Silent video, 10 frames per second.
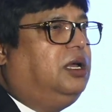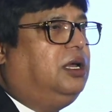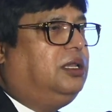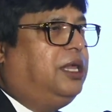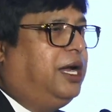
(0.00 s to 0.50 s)

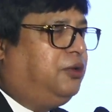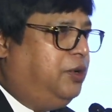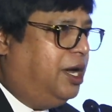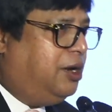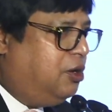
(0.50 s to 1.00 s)
that
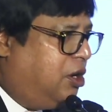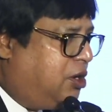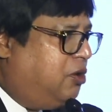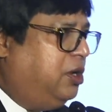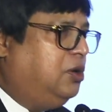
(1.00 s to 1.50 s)
we are
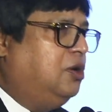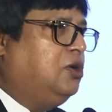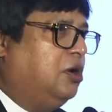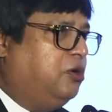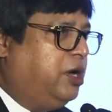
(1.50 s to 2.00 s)
not going to
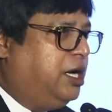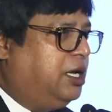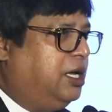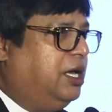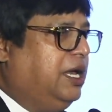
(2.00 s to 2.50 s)
tolerate
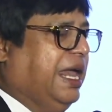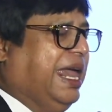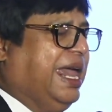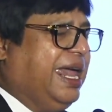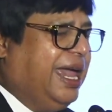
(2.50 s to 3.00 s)

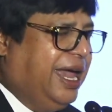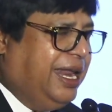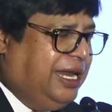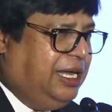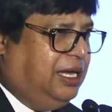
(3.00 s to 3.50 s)

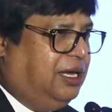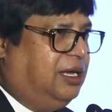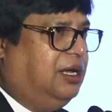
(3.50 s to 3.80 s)
any